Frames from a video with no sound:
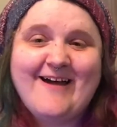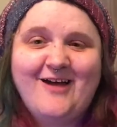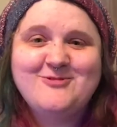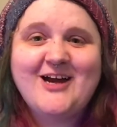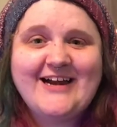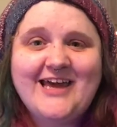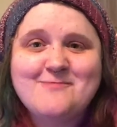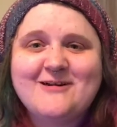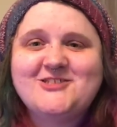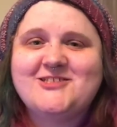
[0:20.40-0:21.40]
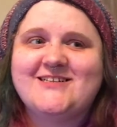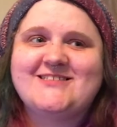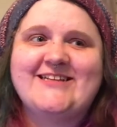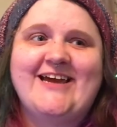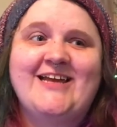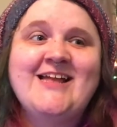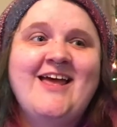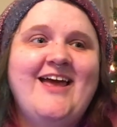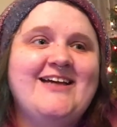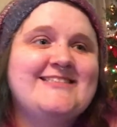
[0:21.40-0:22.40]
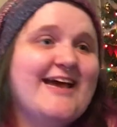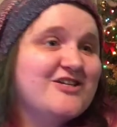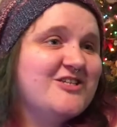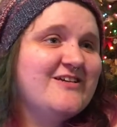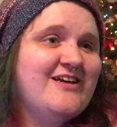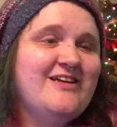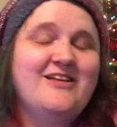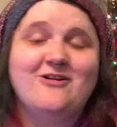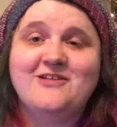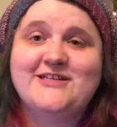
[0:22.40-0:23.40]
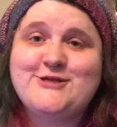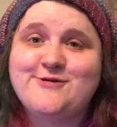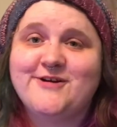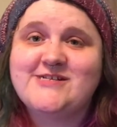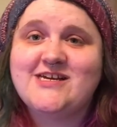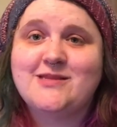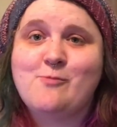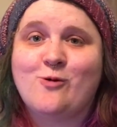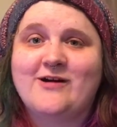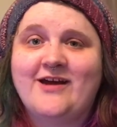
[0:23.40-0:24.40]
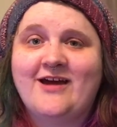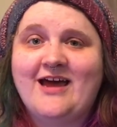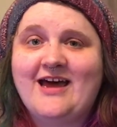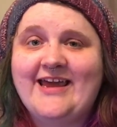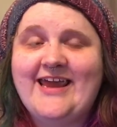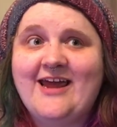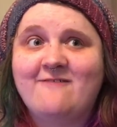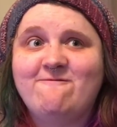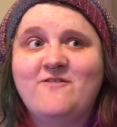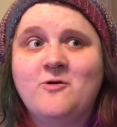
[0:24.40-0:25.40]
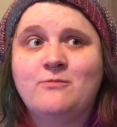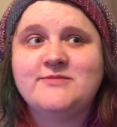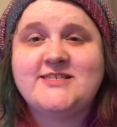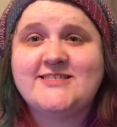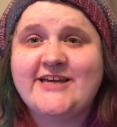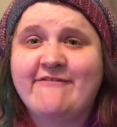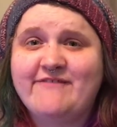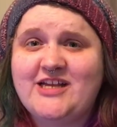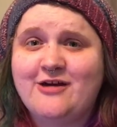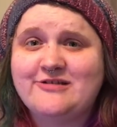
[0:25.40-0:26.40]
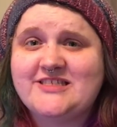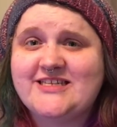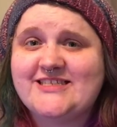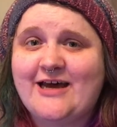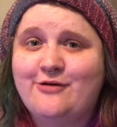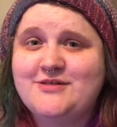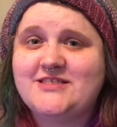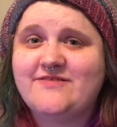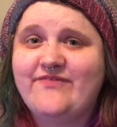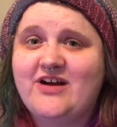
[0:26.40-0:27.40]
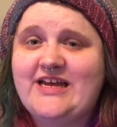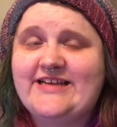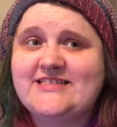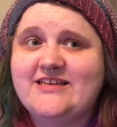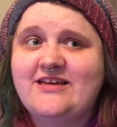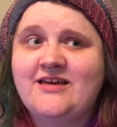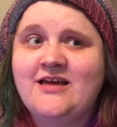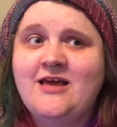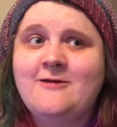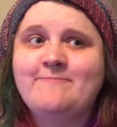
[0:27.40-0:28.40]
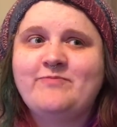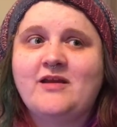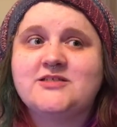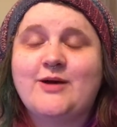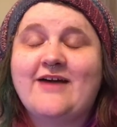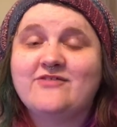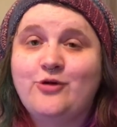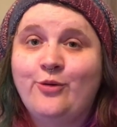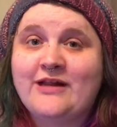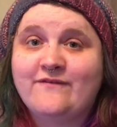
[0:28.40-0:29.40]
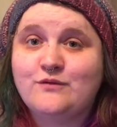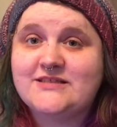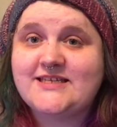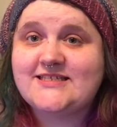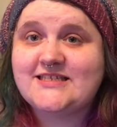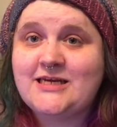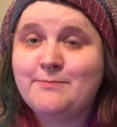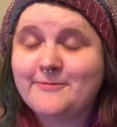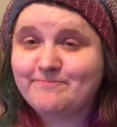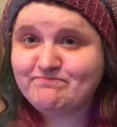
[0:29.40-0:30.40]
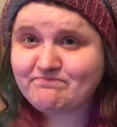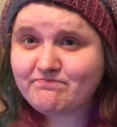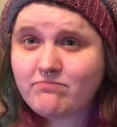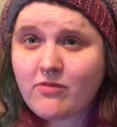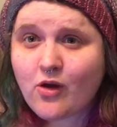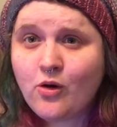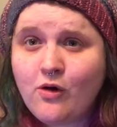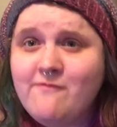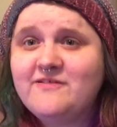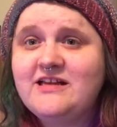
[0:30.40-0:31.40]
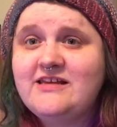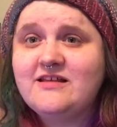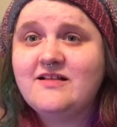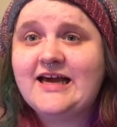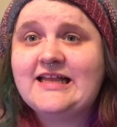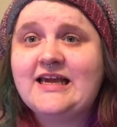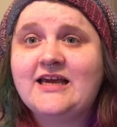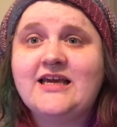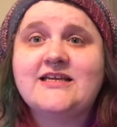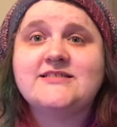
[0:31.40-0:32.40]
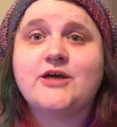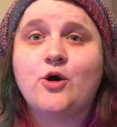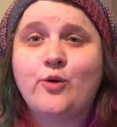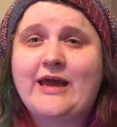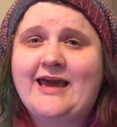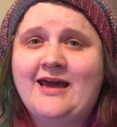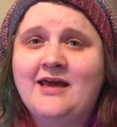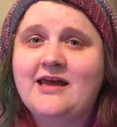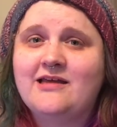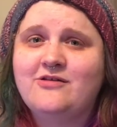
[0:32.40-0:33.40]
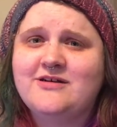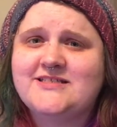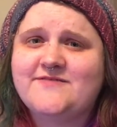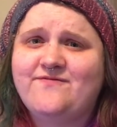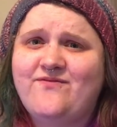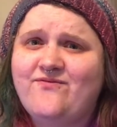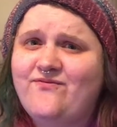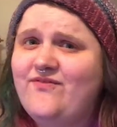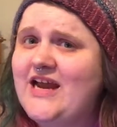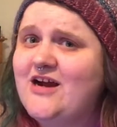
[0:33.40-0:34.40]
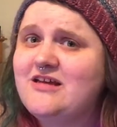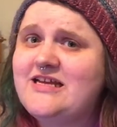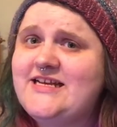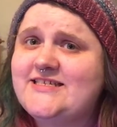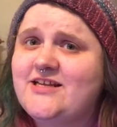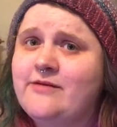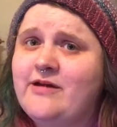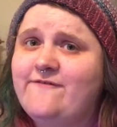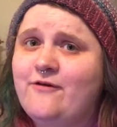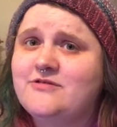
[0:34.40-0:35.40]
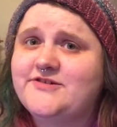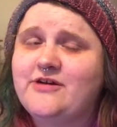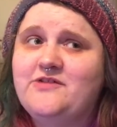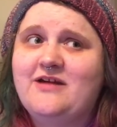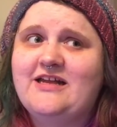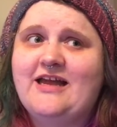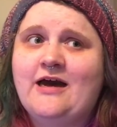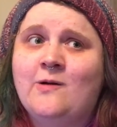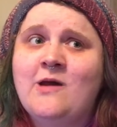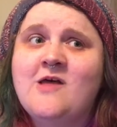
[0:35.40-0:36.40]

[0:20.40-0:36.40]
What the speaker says: I'm trying to get a bunch done tonight. It's actually nearly 2:30 in the morning. I can't film sit down videos in this house very easily, so I have to do it when everyone's asleep. Hopefully the lighting is okay. It looks fairly decent on my phone screen right now,